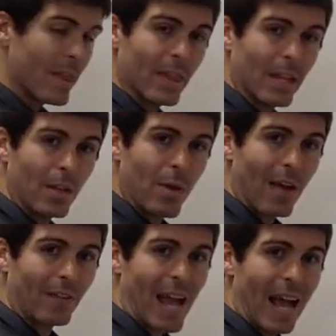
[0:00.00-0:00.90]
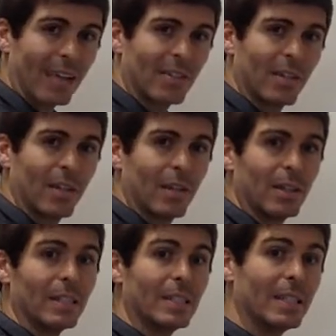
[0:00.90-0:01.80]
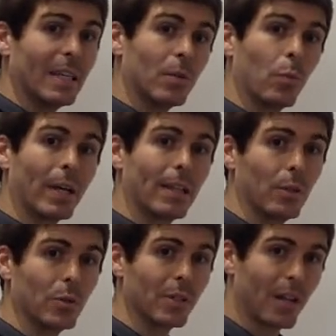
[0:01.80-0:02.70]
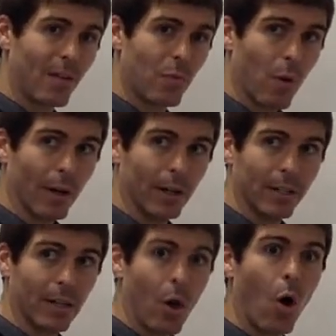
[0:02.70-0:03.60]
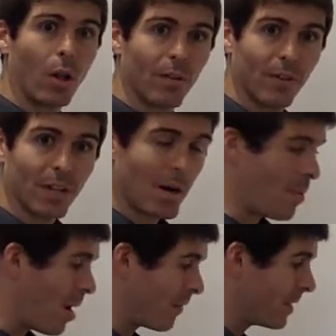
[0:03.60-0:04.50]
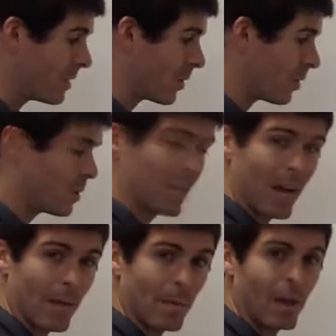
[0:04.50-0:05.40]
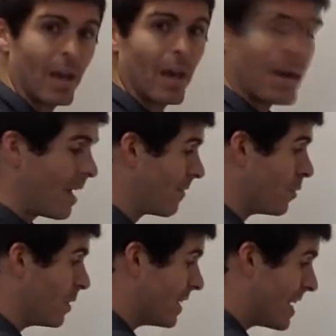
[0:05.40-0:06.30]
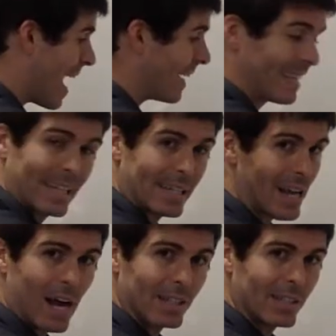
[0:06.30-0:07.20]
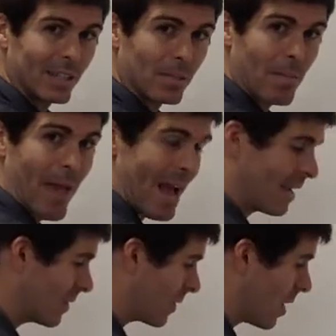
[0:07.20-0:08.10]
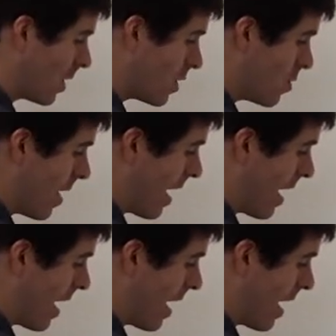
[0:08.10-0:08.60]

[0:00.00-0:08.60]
then you have to ask, did we lose enough water? Did all of it come off this third time? If you did not get a constant mass, you